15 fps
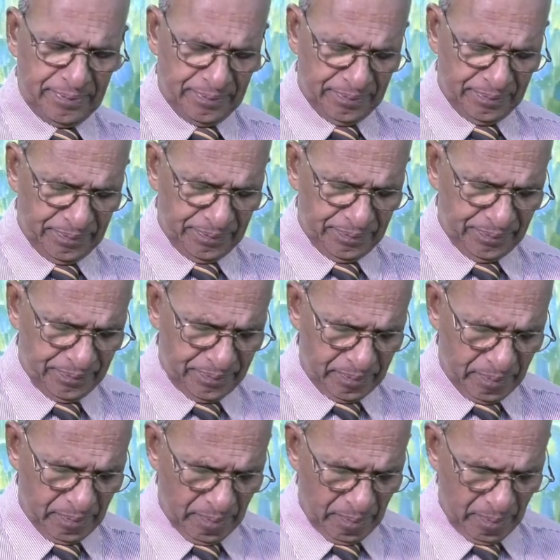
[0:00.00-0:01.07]

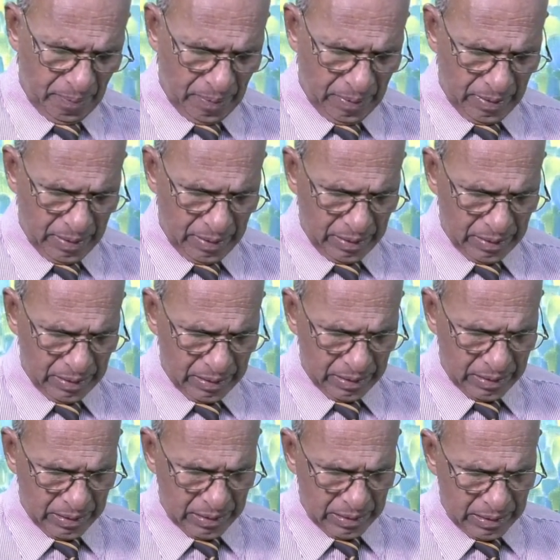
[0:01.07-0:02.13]

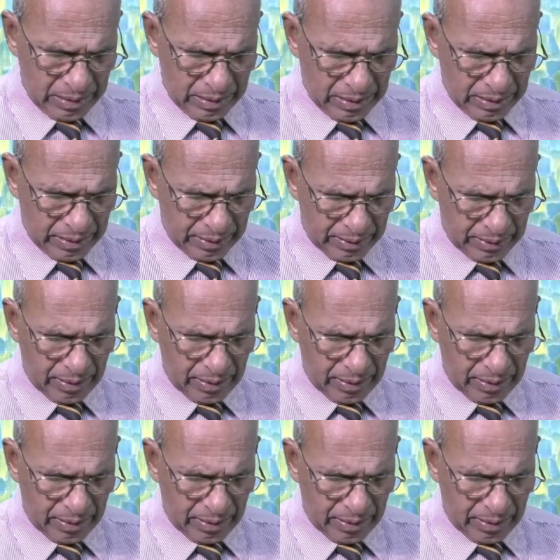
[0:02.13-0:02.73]
(silence)